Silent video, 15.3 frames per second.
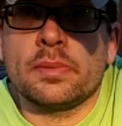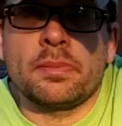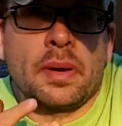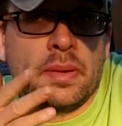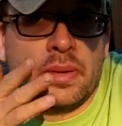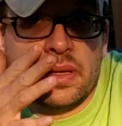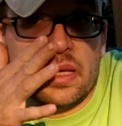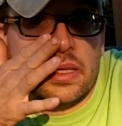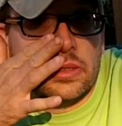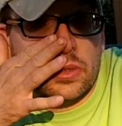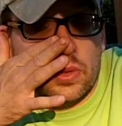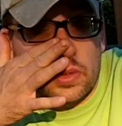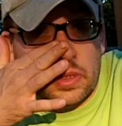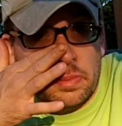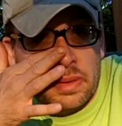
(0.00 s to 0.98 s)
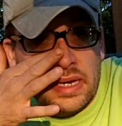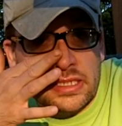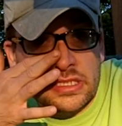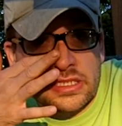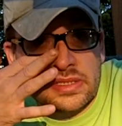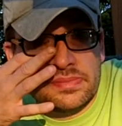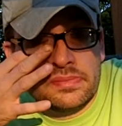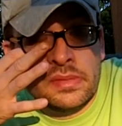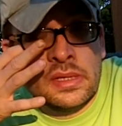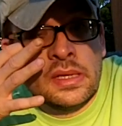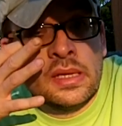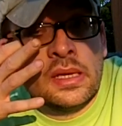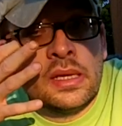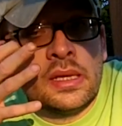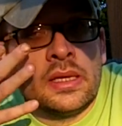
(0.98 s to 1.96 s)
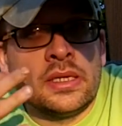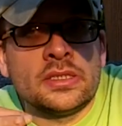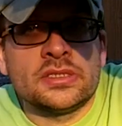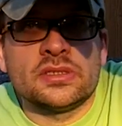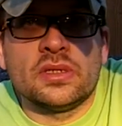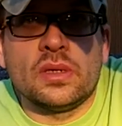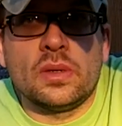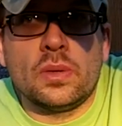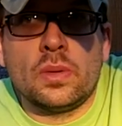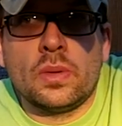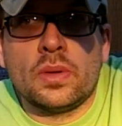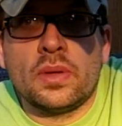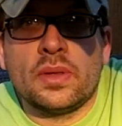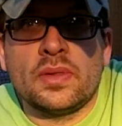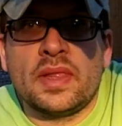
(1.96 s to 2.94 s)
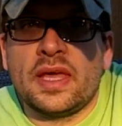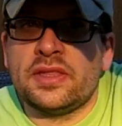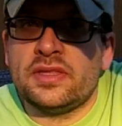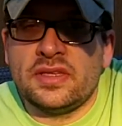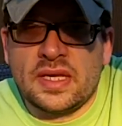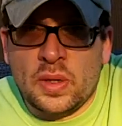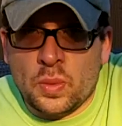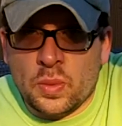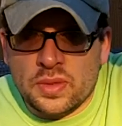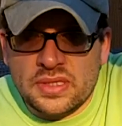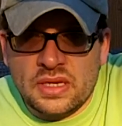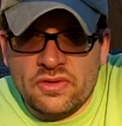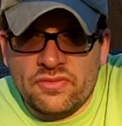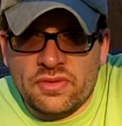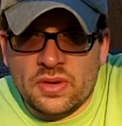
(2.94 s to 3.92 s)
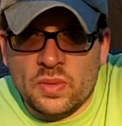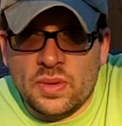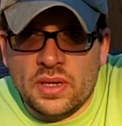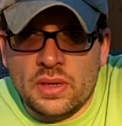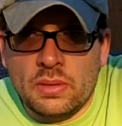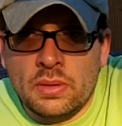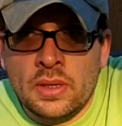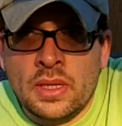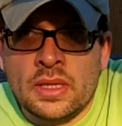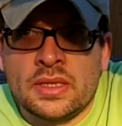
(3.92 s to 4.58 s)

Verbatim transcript: Probably I totally botched it. So that did not work out very well.